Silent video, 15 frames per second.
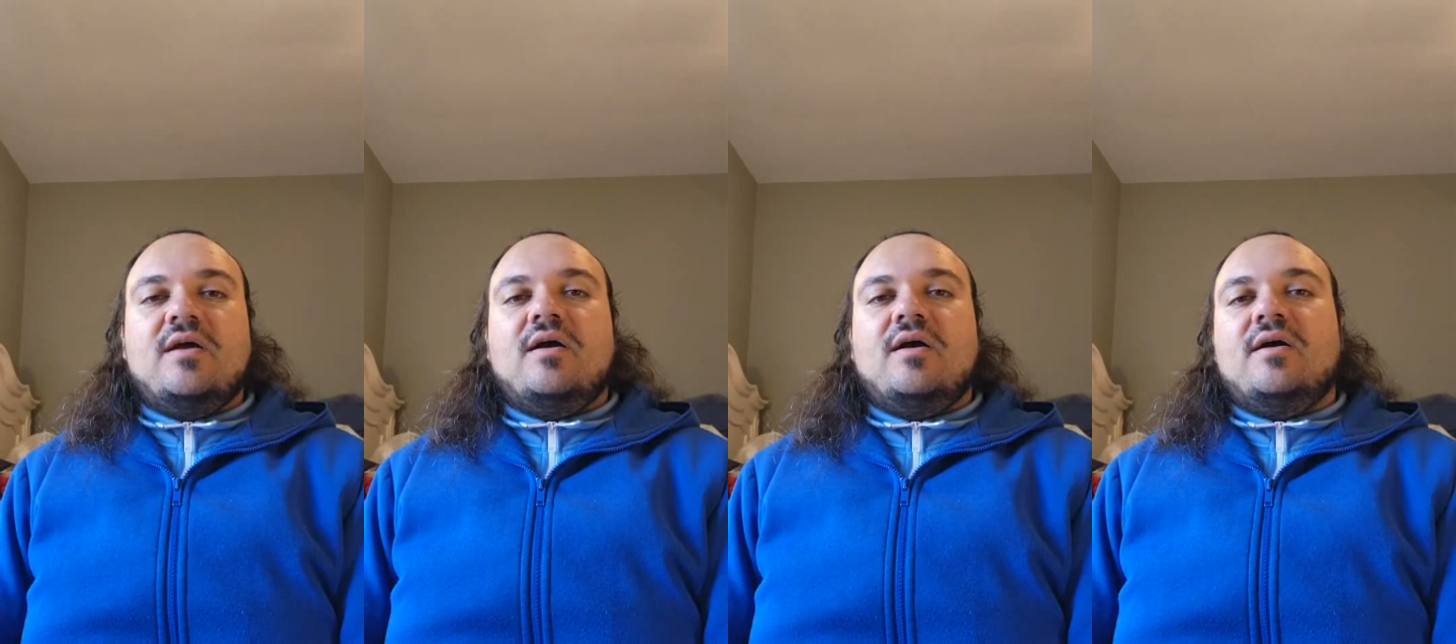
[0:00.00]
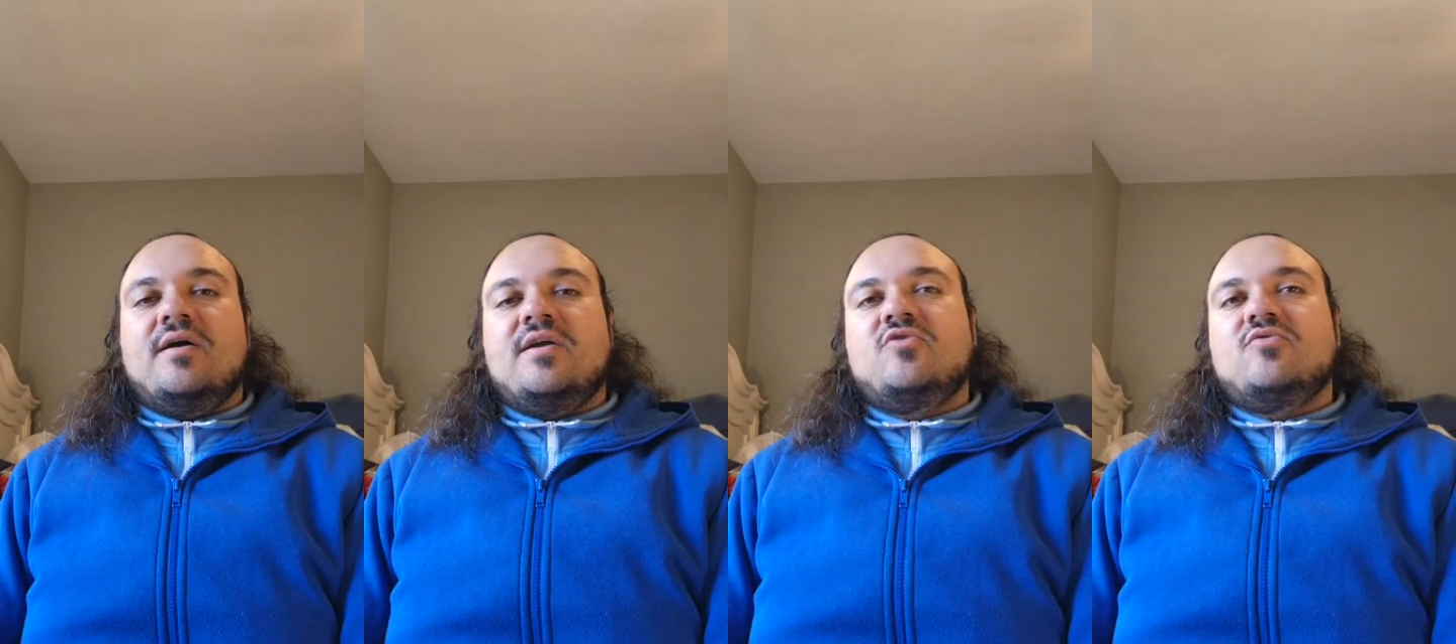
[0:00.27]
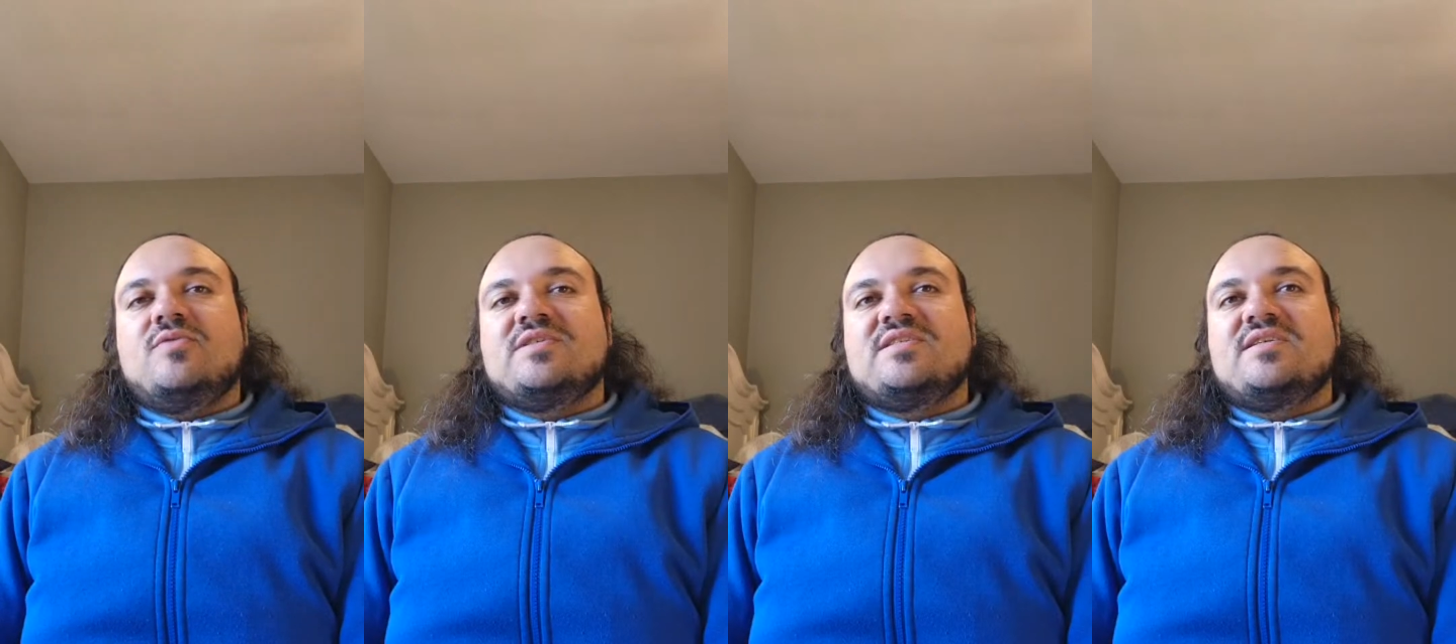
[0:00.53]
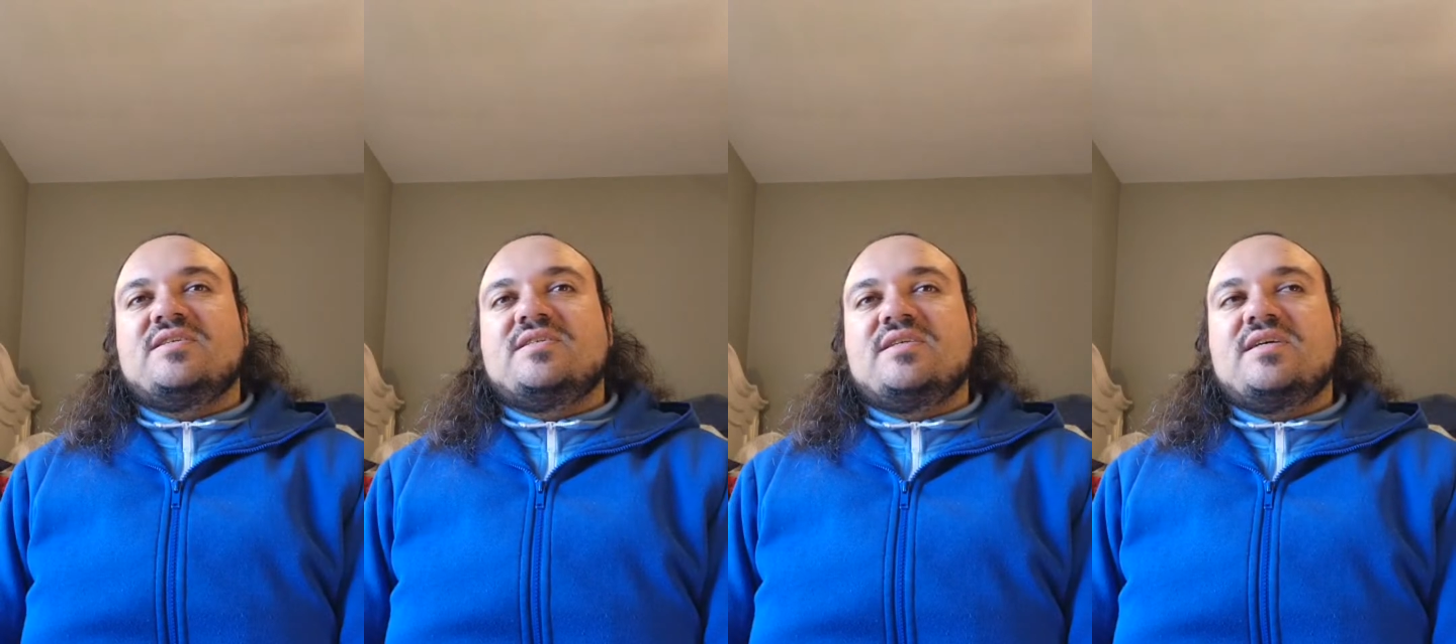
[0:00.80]
It was the
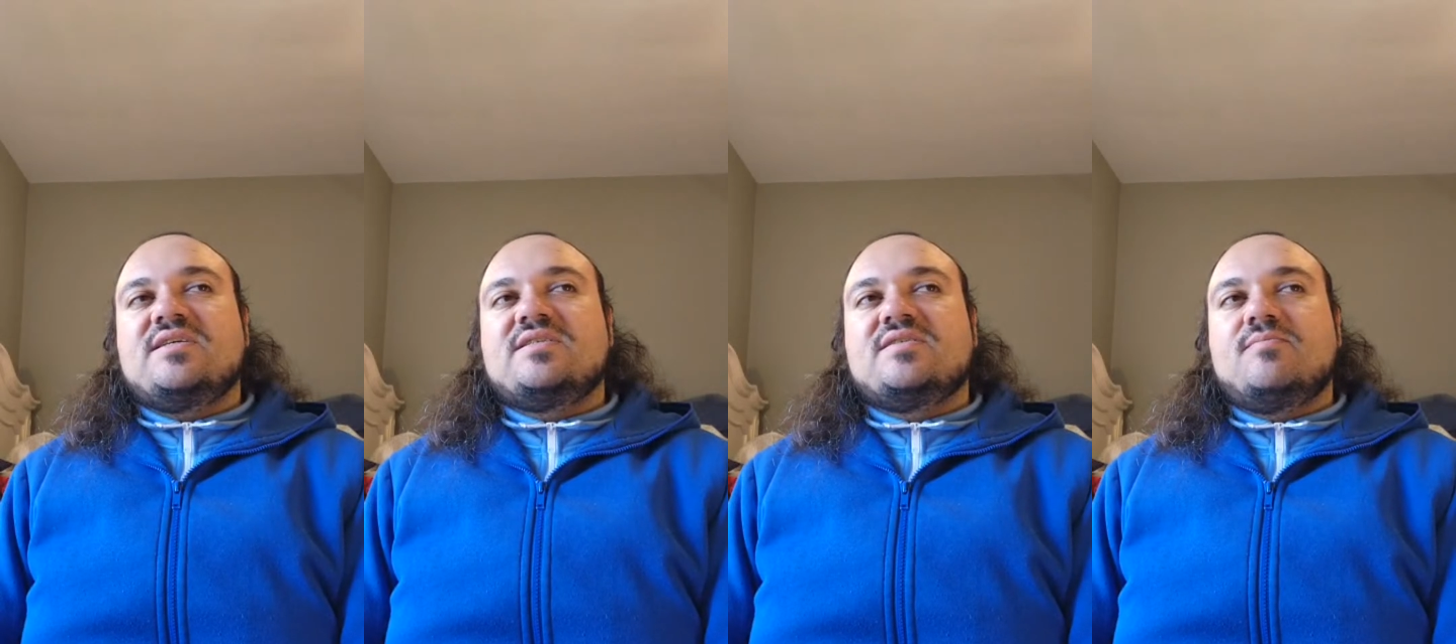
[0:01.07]
6th